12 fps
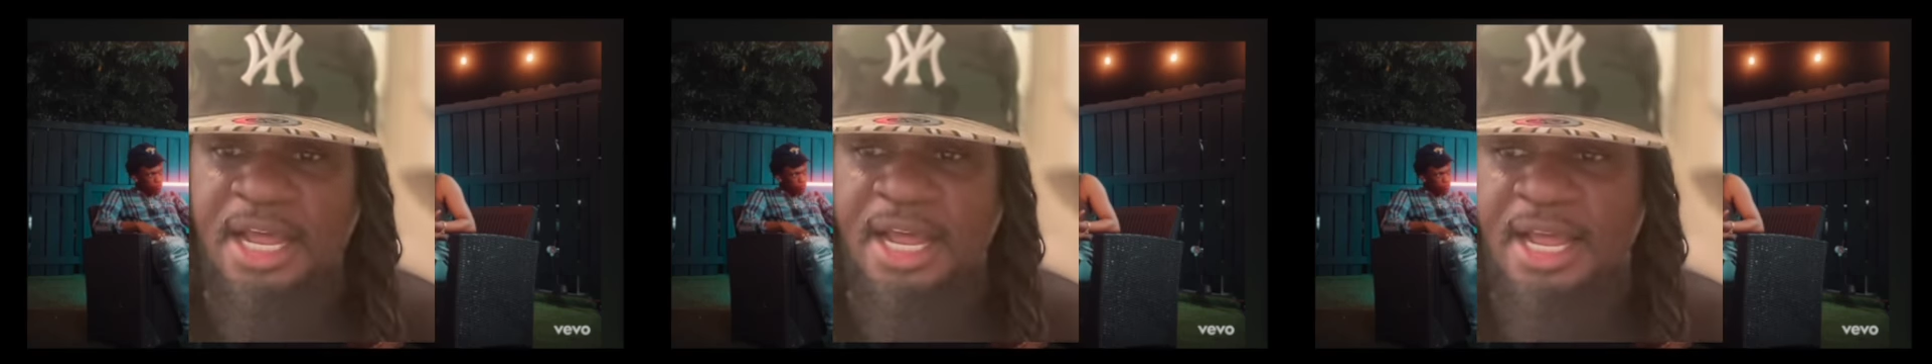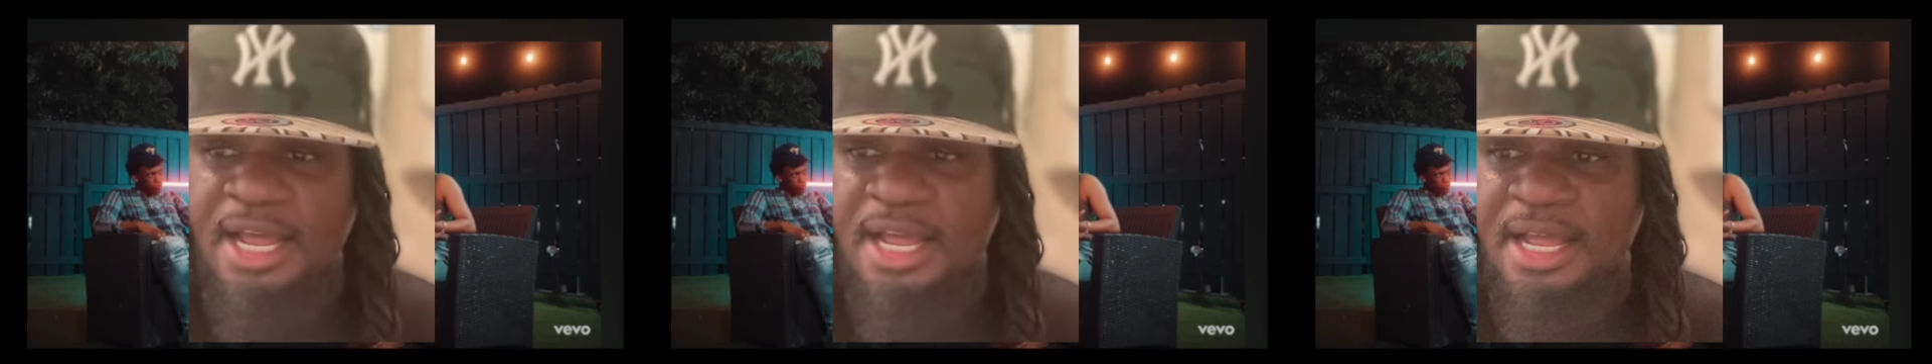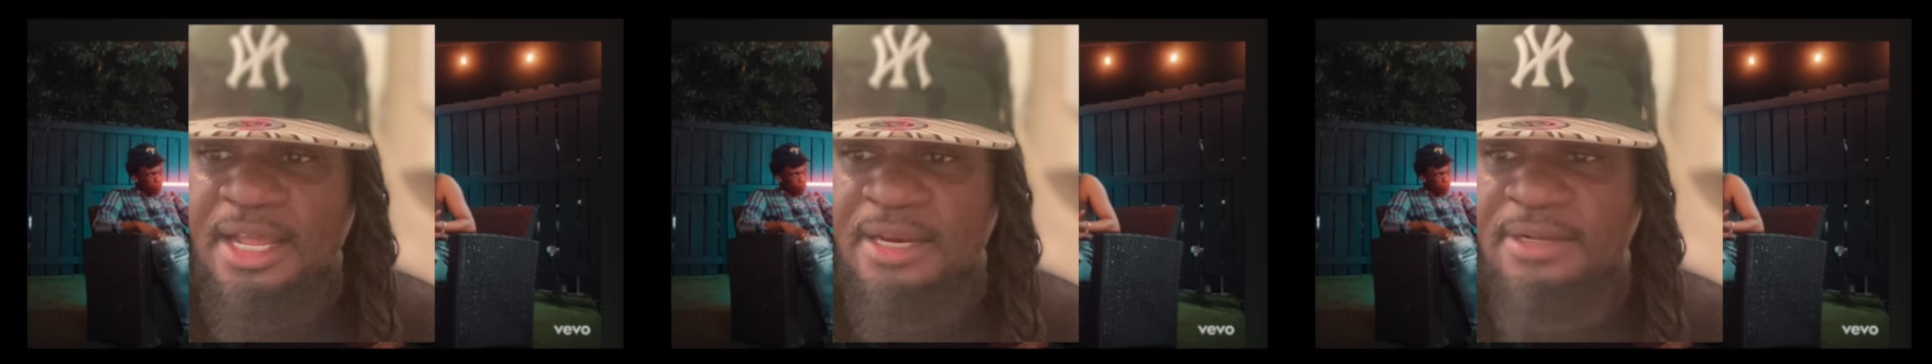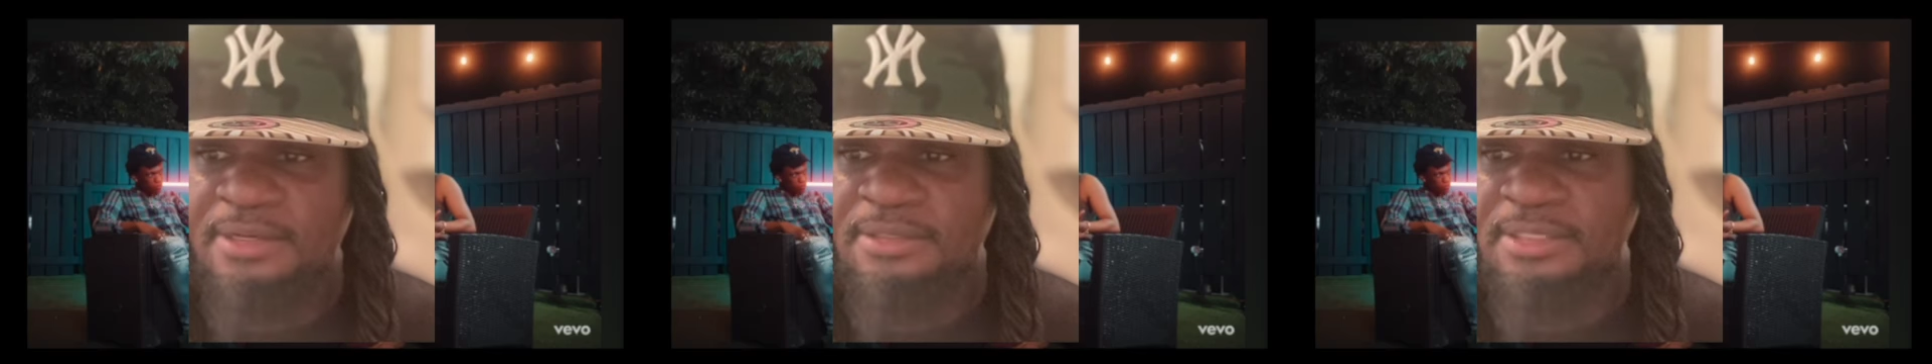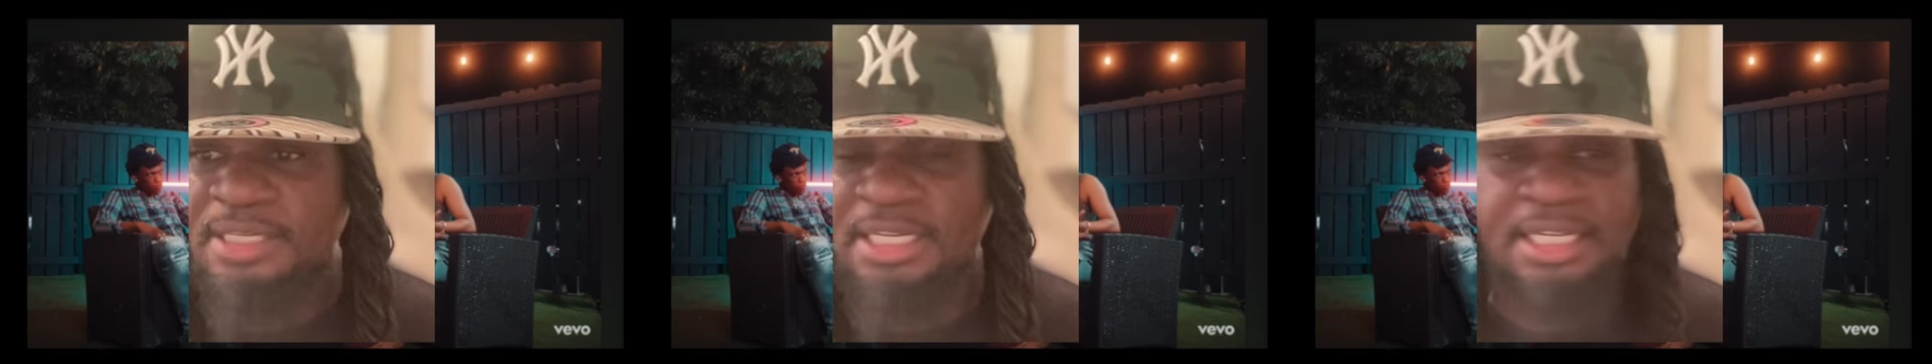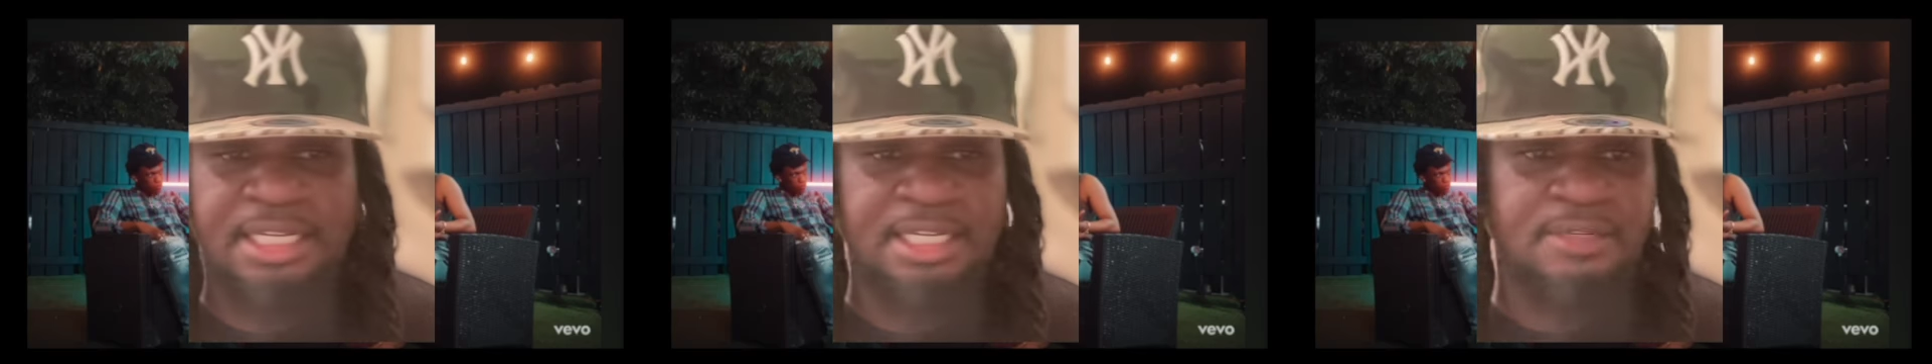and
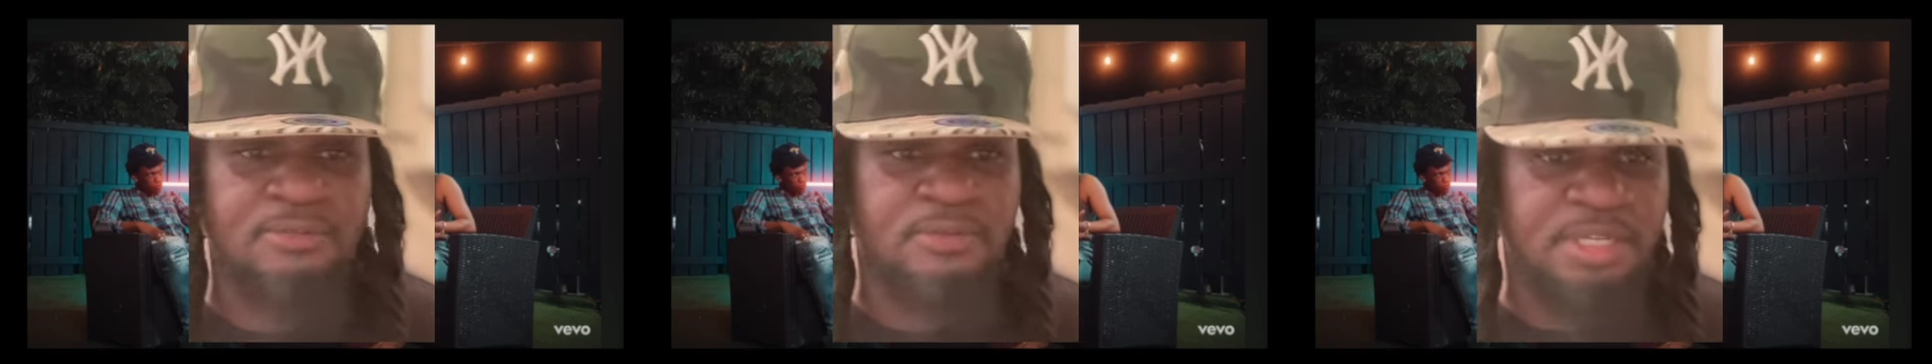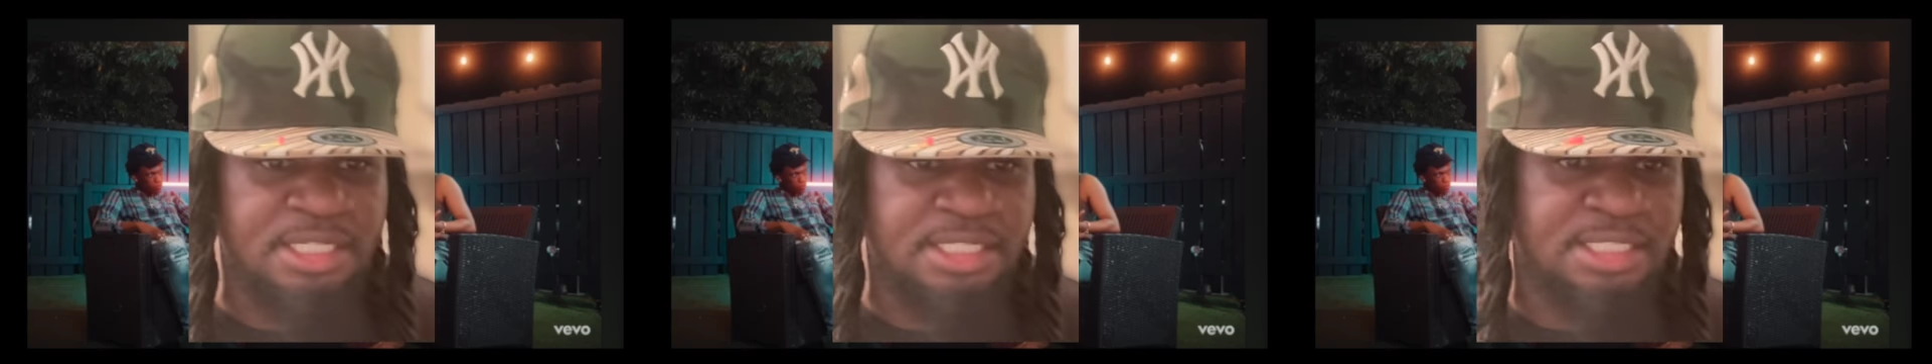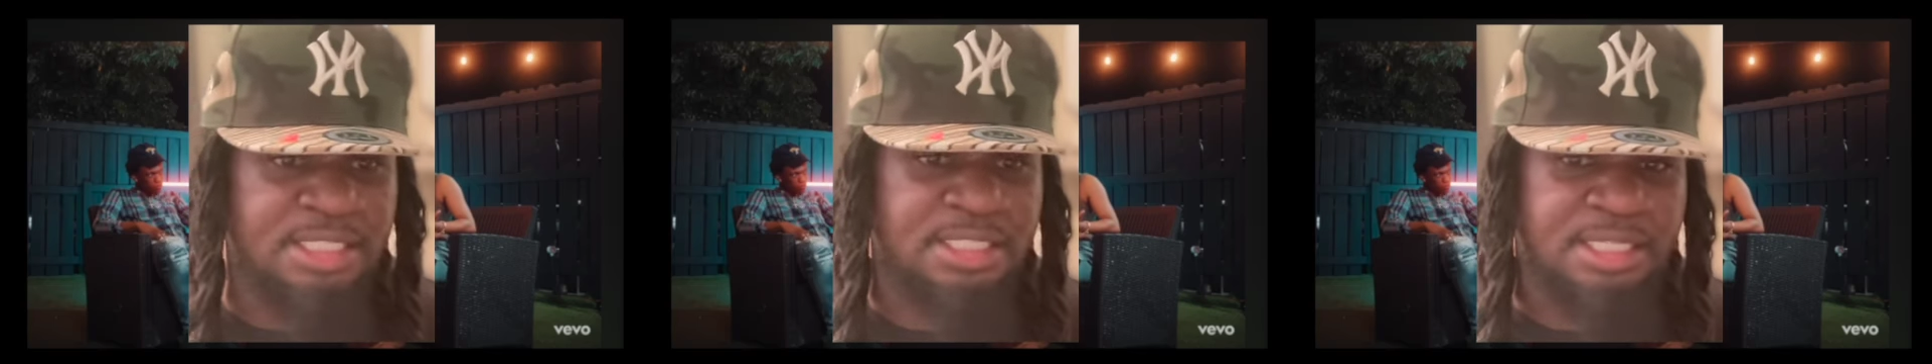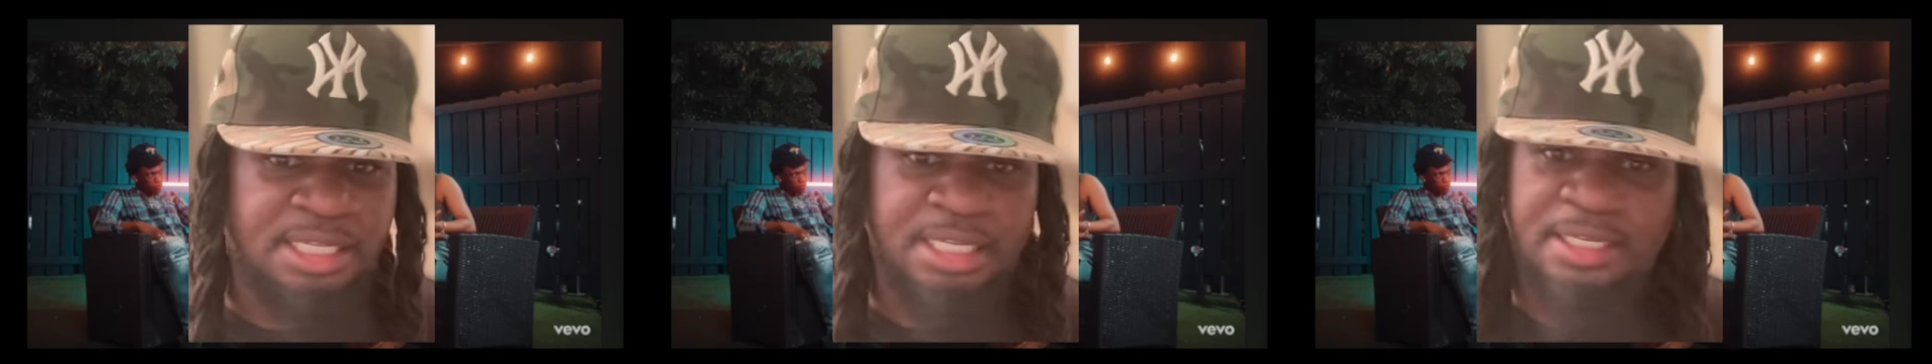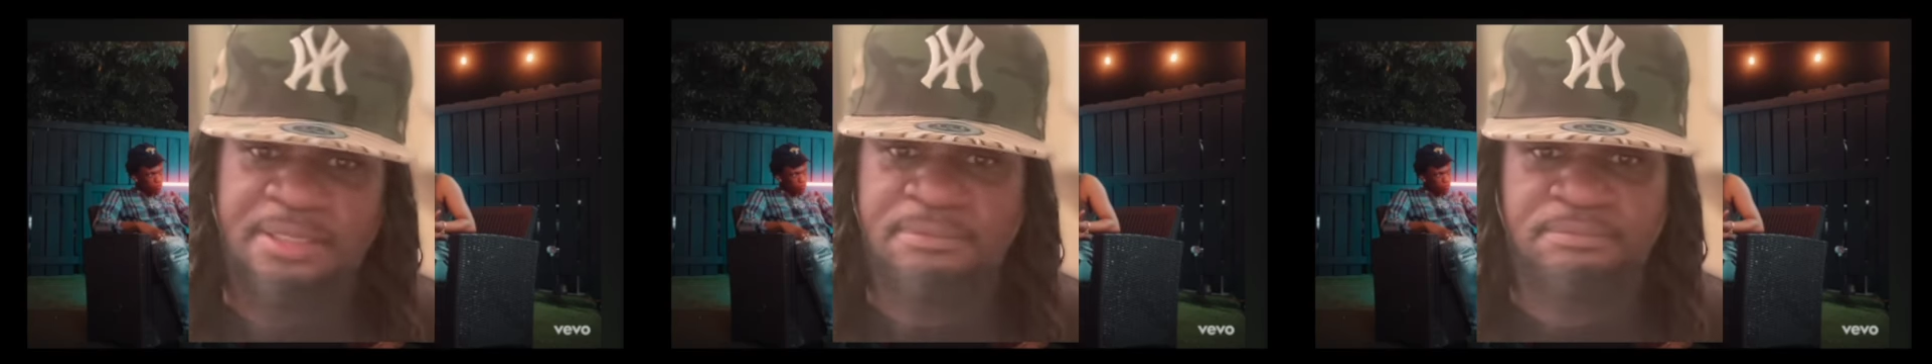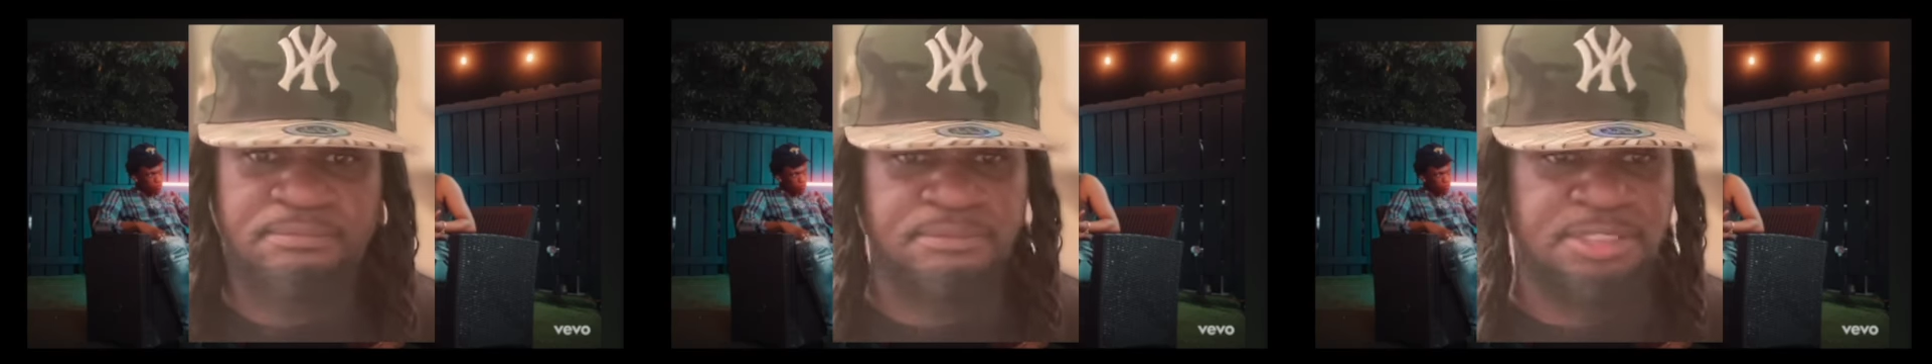he recently,
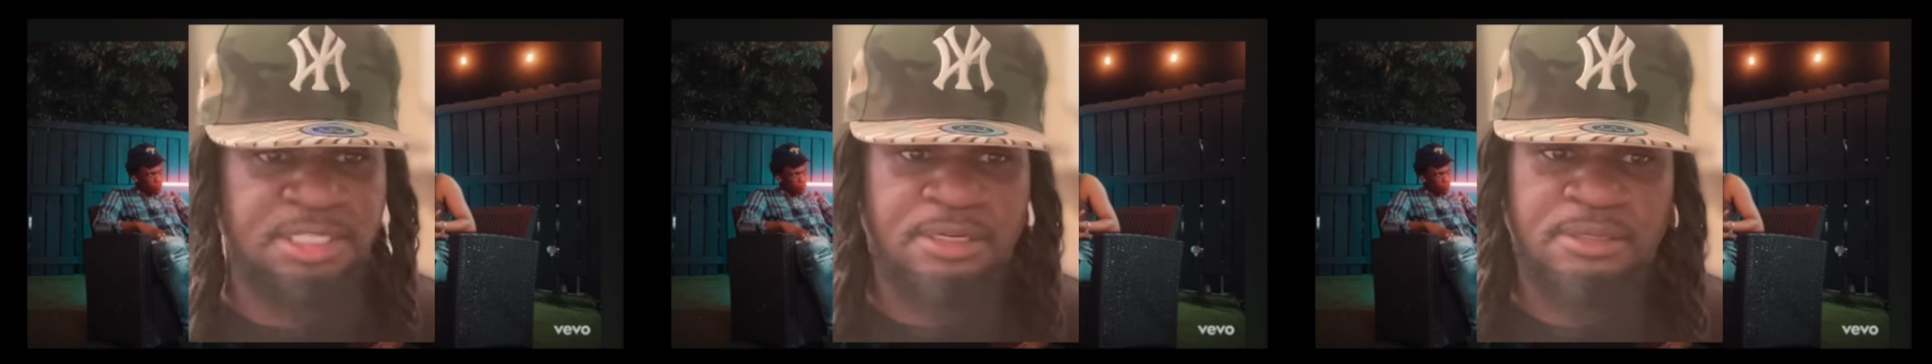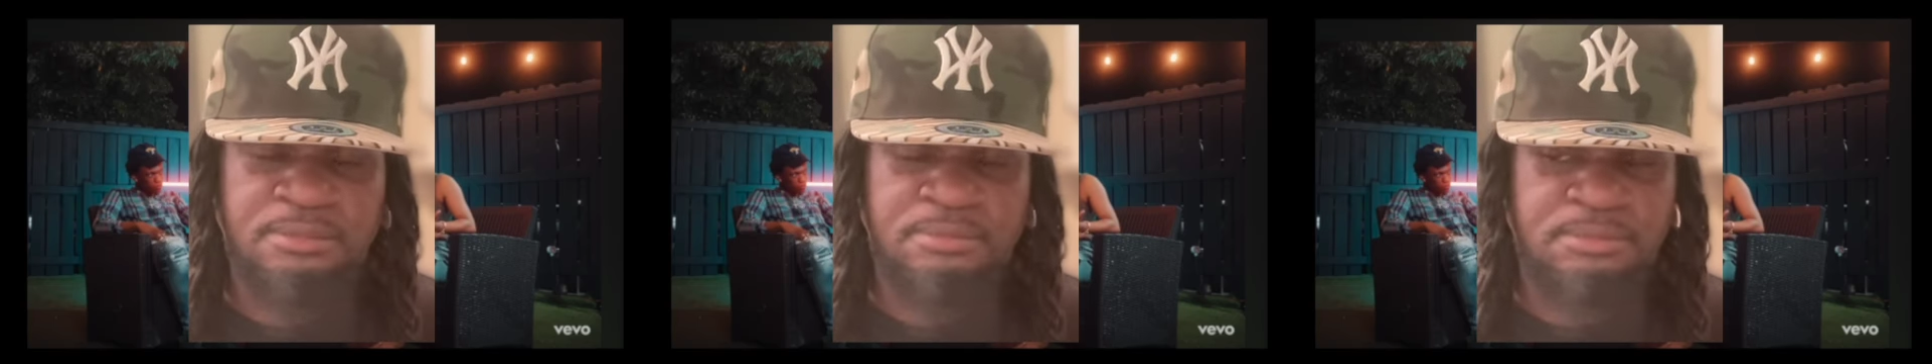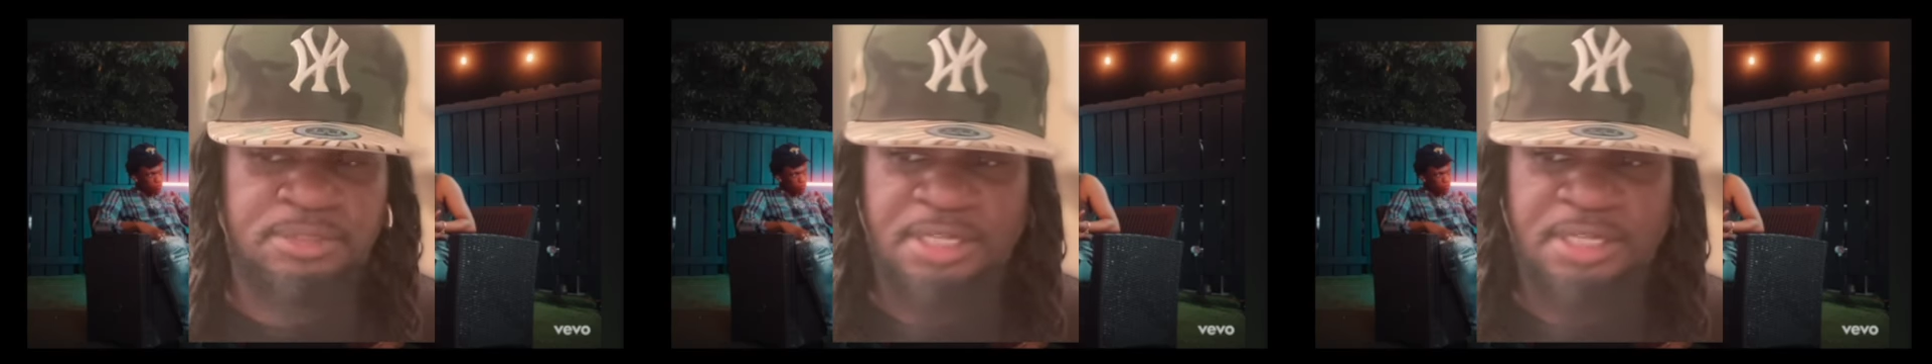you know,